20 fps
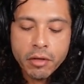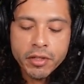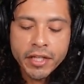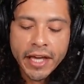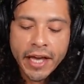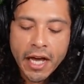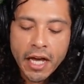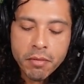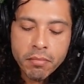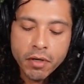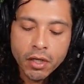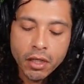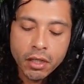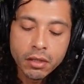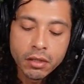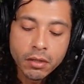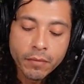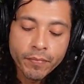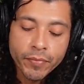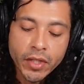Now,
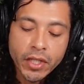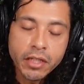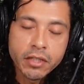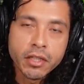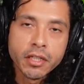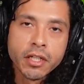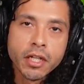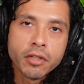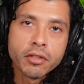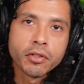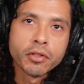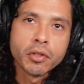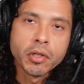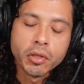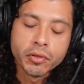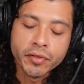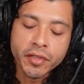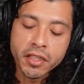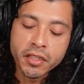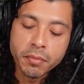GABA is
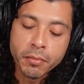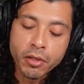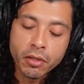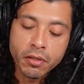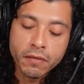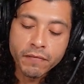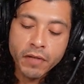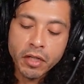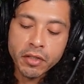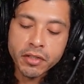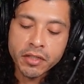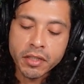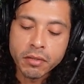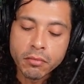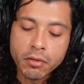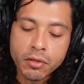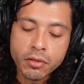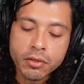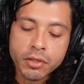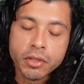another neurotransmitter very
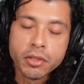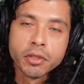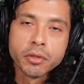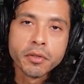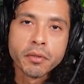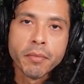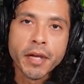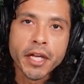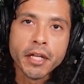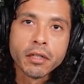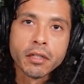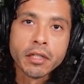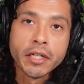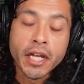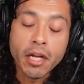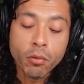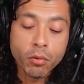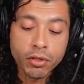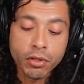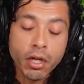similar to glutamate.
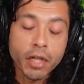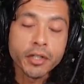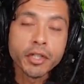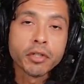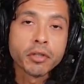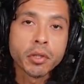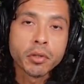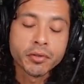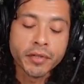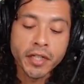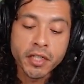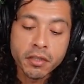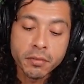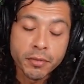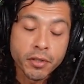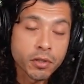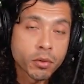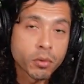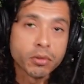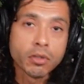Now, we're talking
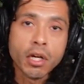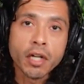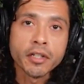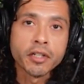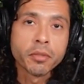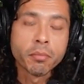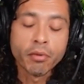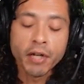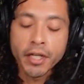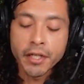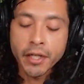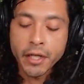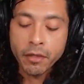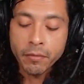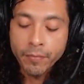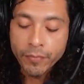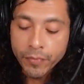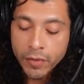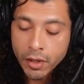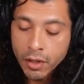neurotransmitters. We're talking the
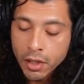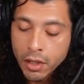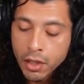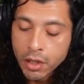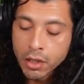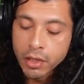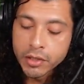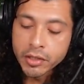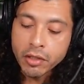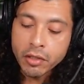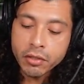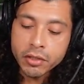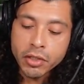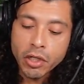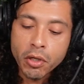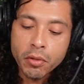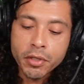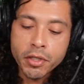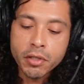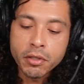brain now.
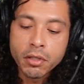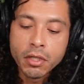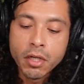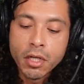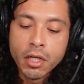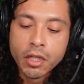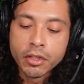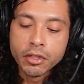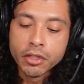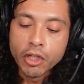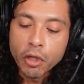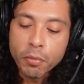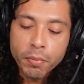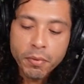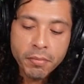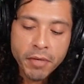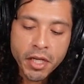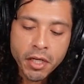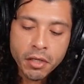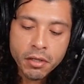Serotonin,
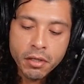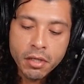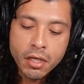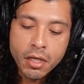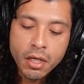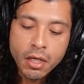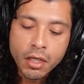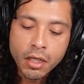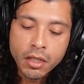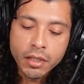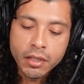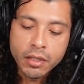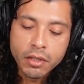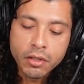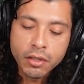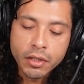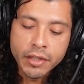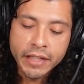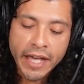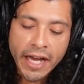dopamine,
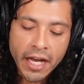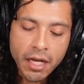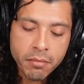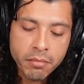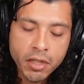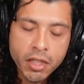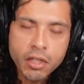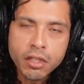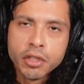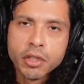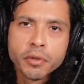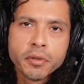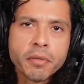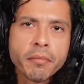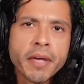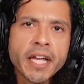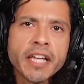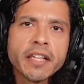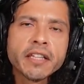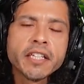GABA,
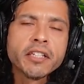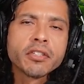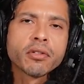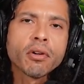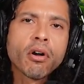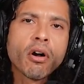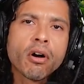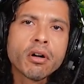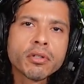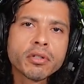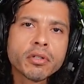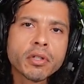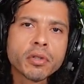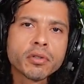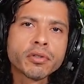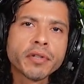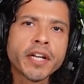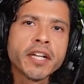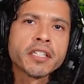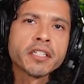glutamate, these are all
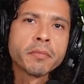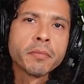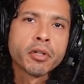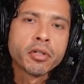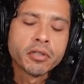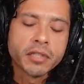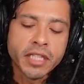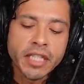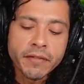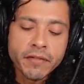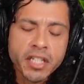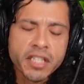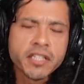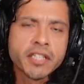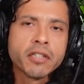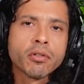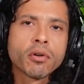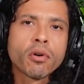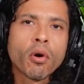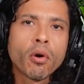neurotransmitters,
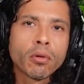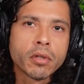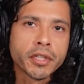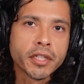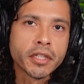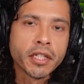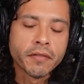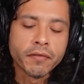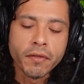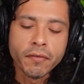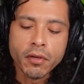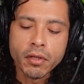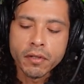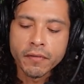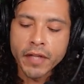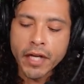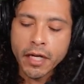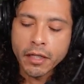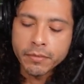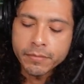even acetylcholine, if
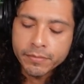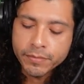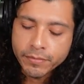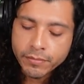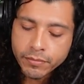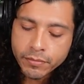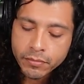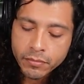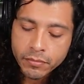you've heard of that.